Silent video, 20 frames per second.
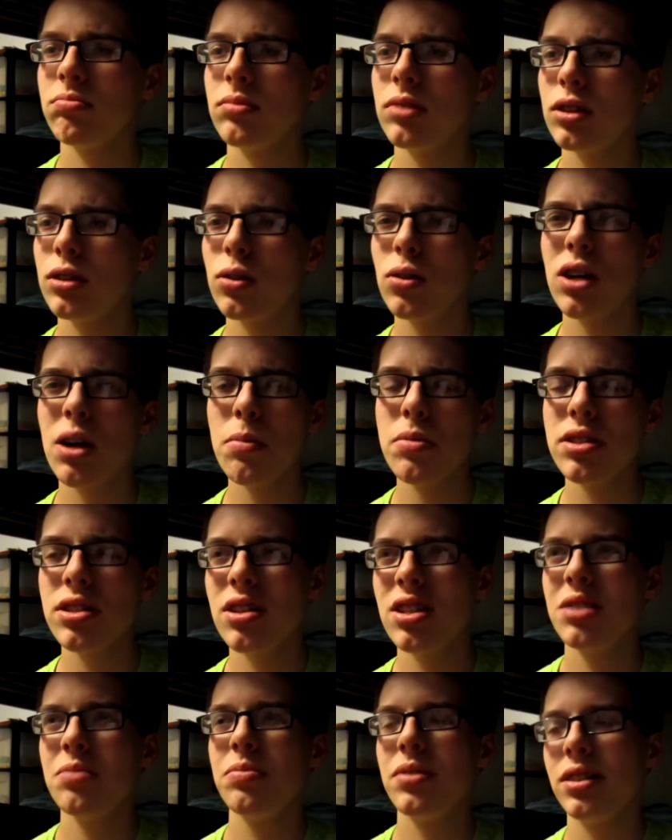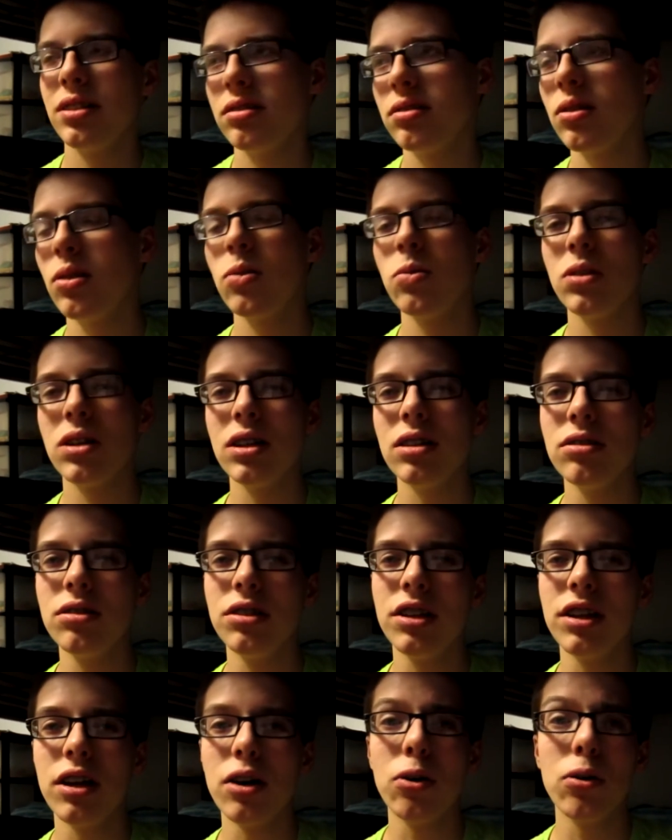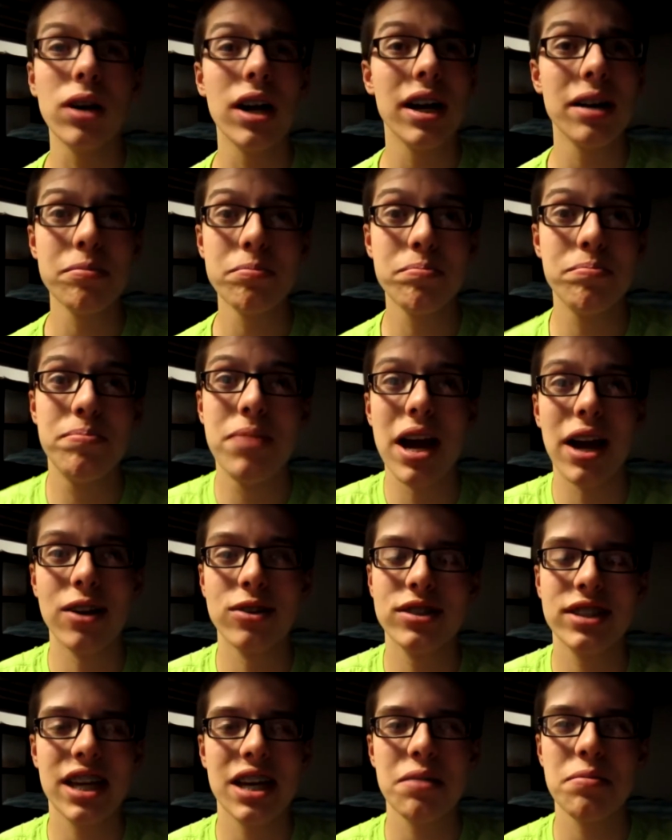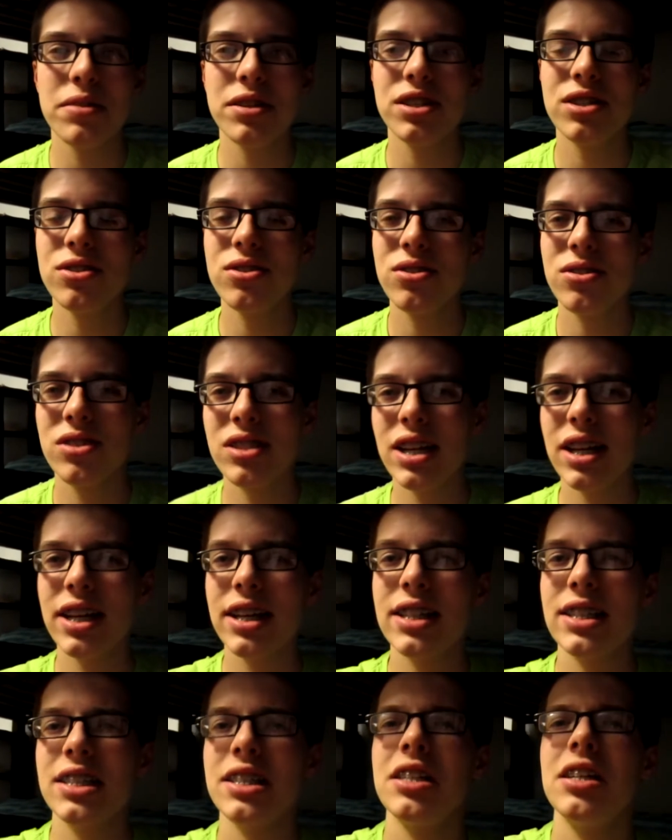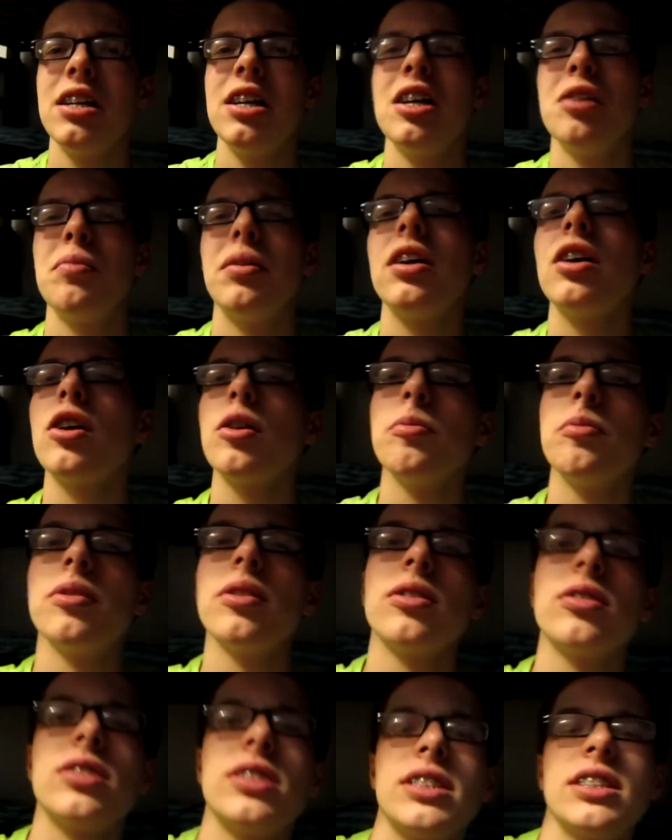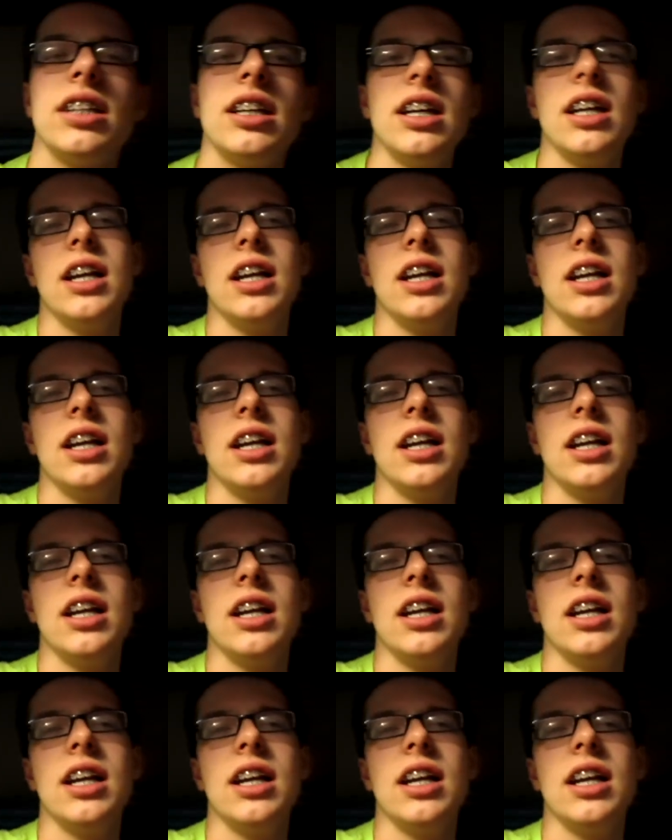clone episodes, but, oh well, beggars can't be choosers, I guess. My arm hurts.